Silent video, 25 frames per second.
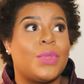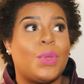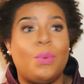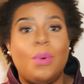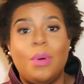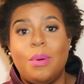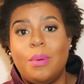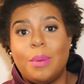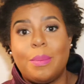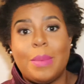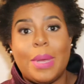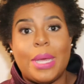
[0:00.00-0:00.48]

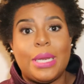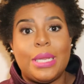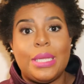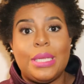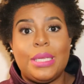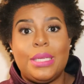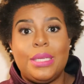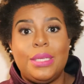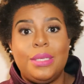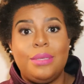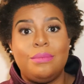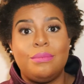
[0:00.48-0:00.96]
what we're about
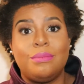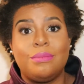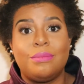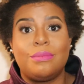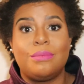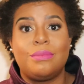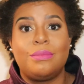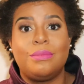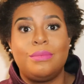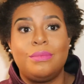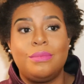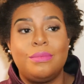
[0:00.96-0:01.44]
to eat,
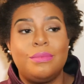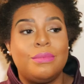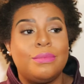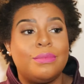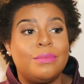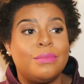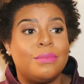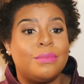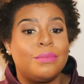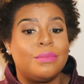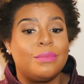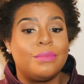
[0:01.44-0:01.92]

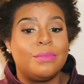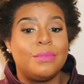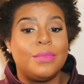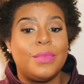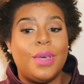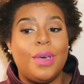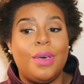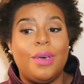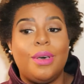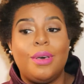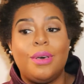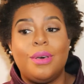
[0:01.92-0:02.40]

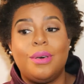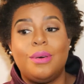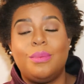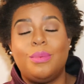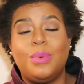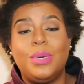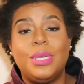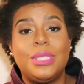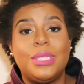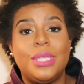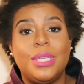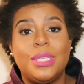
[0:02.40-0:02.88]

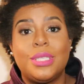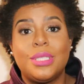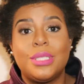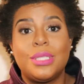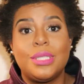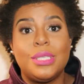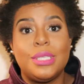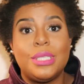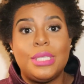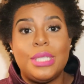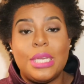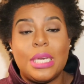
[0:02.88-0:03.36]
what such and
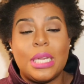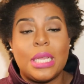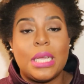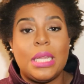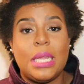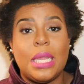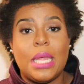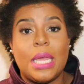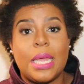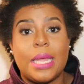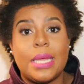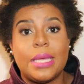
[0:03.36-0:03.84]
such did in
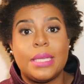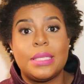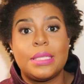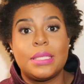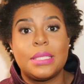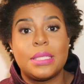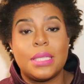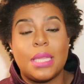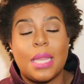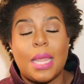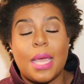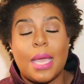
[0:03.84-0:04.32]

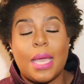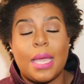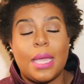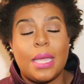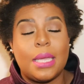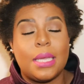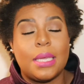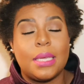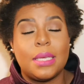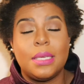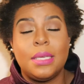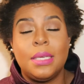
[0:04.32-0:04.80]
class,
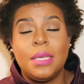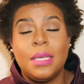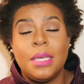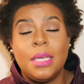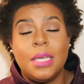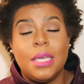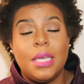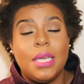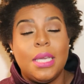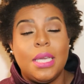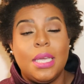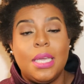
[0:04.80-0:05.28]
like
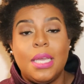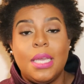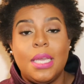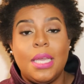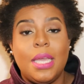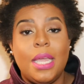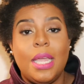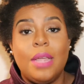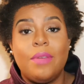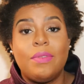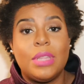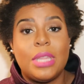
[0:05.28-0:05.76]

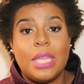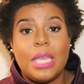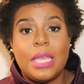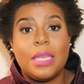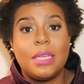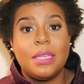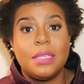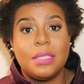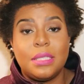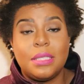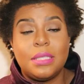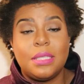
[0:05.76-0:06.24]

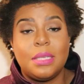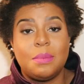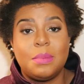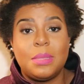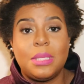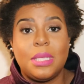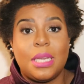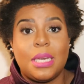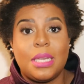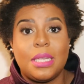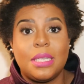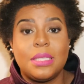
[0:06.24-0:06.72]
everything else except
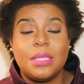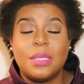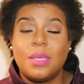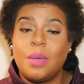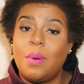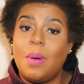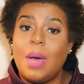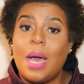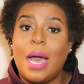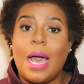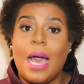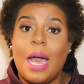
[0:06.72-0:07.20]
studying.
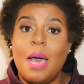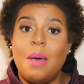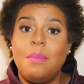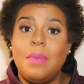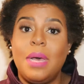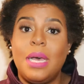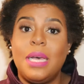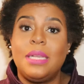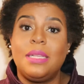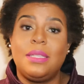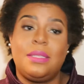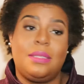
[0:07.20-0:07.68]
So
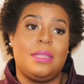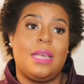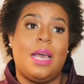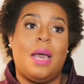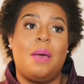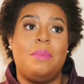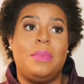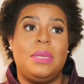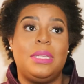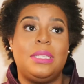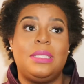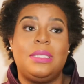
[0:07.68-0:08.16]
I'm
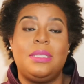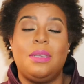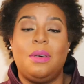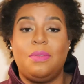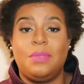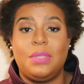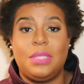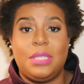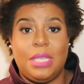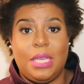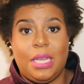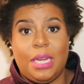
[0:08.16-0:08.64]
a
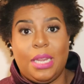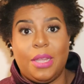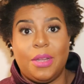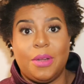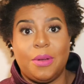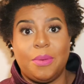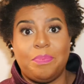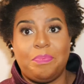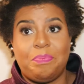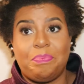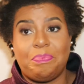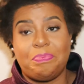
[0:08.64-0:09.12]
self-studier.